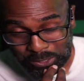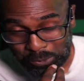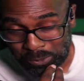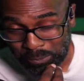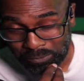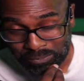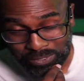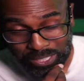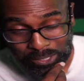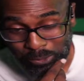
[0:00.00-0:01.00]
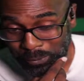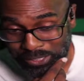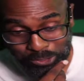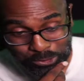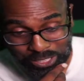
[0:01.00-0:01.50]
the vehicle
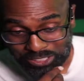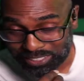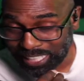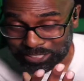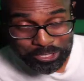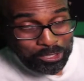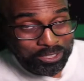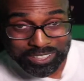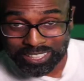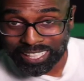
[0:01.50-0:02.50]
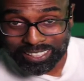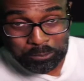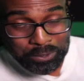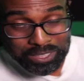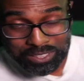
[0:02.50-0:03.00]
registration. That's the only thing I can really
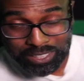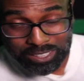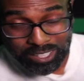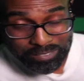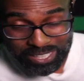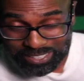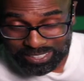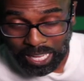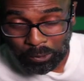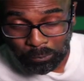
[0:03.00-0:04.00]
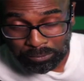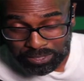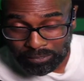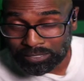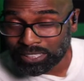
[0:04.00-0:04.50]
think of. Is that worth
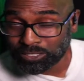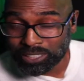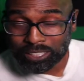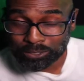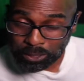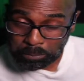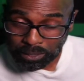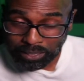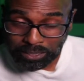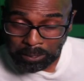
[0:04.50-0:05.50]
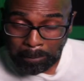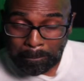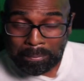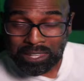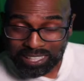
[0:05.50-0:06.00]
$700 for the plate?
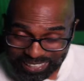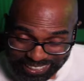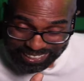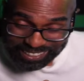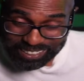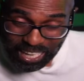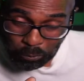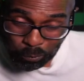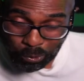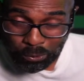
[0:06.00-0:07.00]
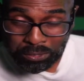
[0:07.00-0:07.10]
Is that worth